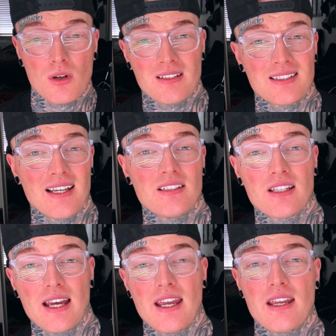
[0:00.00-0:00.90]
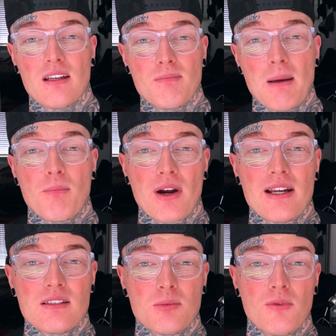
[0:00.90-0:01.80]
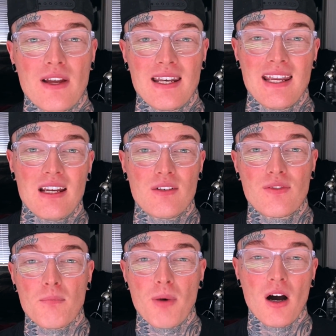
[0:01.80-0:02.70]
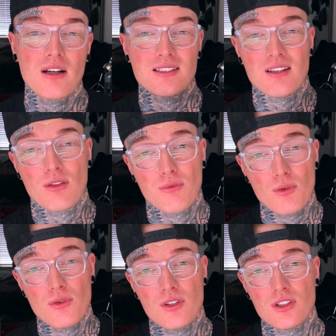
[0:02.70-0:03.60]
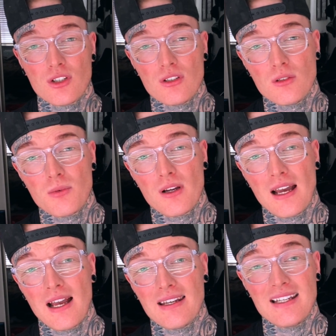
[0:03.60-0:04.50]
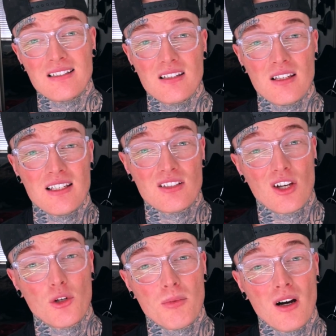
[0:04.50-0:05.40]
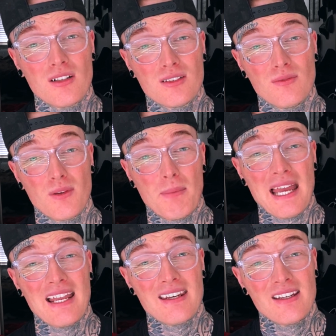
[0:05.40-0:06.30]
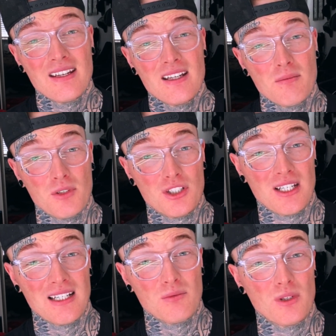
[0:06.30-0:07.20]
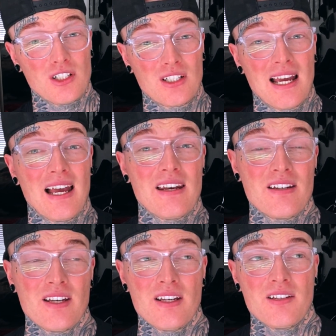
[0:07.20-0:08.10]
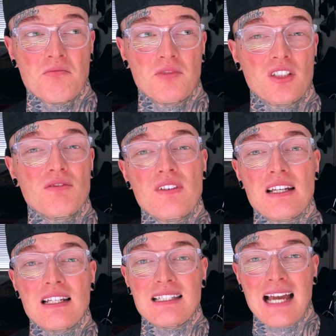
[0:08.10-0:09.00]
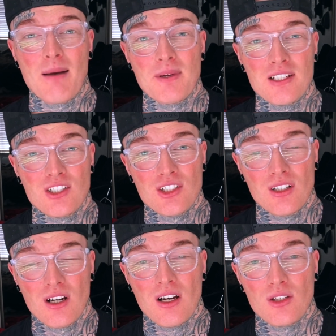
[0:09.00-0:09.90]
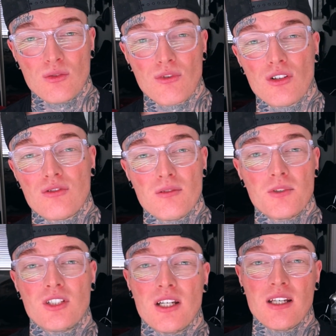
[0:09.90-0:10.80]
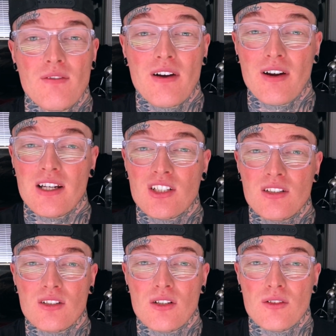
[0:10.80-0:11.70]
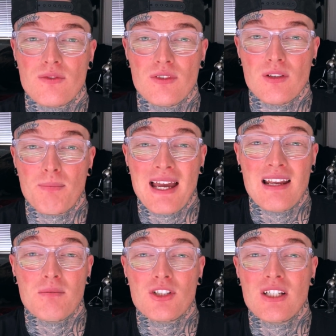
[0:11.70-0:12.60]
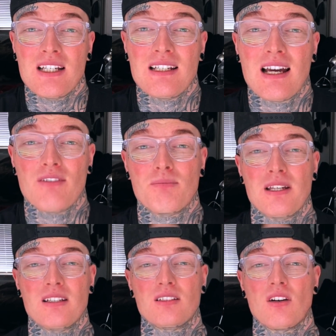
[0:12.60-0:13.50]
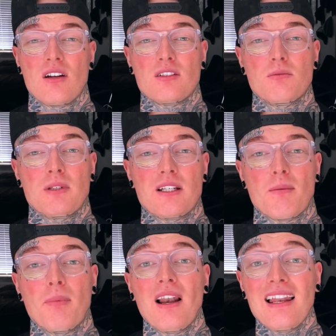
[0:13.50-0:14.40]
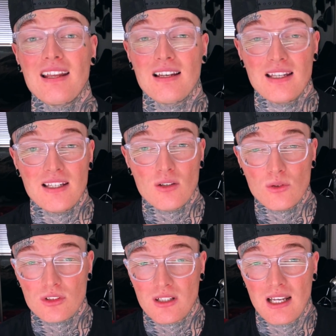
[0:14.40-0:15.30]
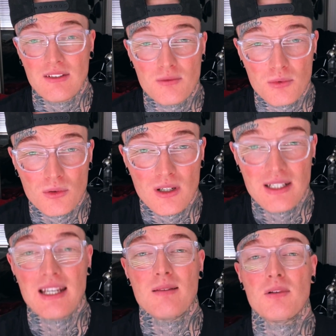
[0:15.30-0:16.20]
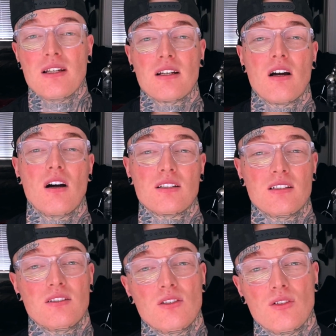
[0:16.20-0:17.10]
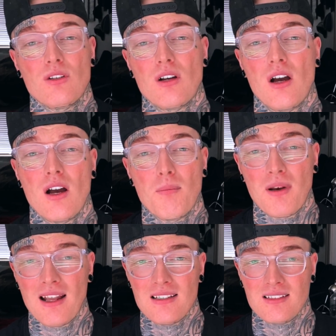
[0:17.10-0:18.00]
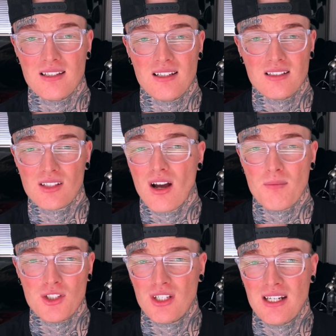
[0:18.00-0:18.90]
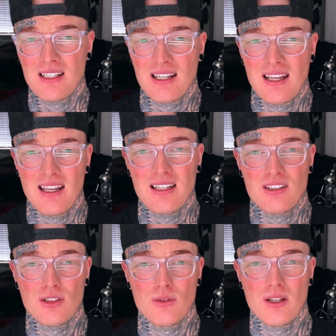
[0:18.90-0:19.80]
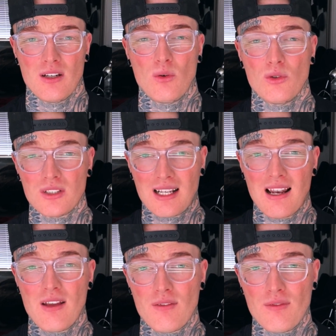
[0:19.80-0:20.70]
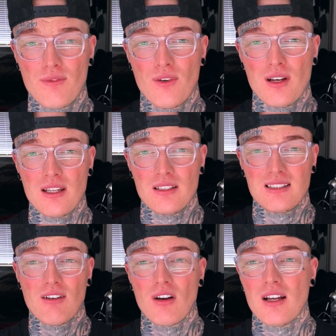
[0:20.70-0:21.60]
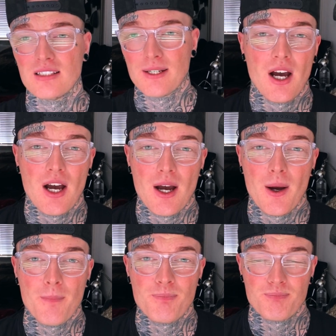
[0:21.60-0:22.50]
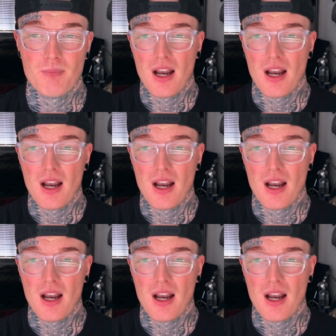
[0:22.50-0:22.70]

contains a membrane to prevent ink from passing through the tube and into the internal parts of the pen machine, which can severely damage your rotary machine. Variations of the pen machine have been designed to be completely autoclavable, enabling artists to place the entire machine into an autoclave and fully sterilize it. My